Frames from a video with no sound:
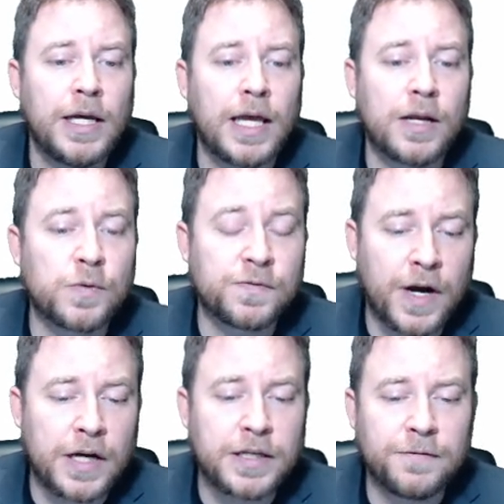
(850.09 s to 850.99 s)
and it was
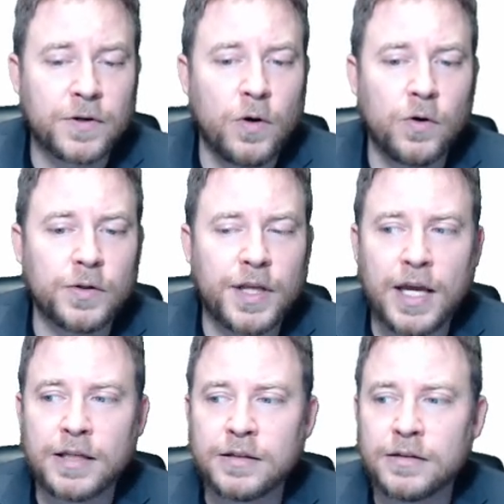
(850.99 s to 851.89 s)
very difficult.
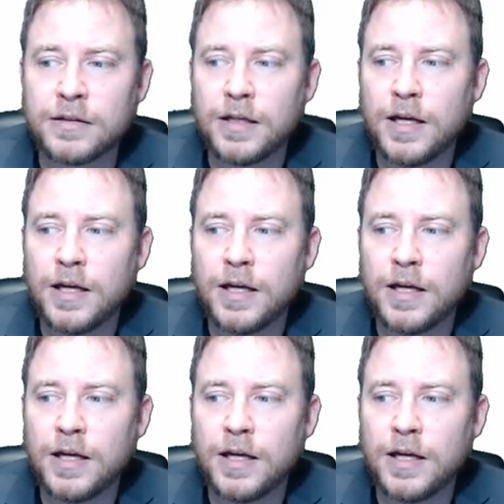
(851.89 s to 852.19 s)
And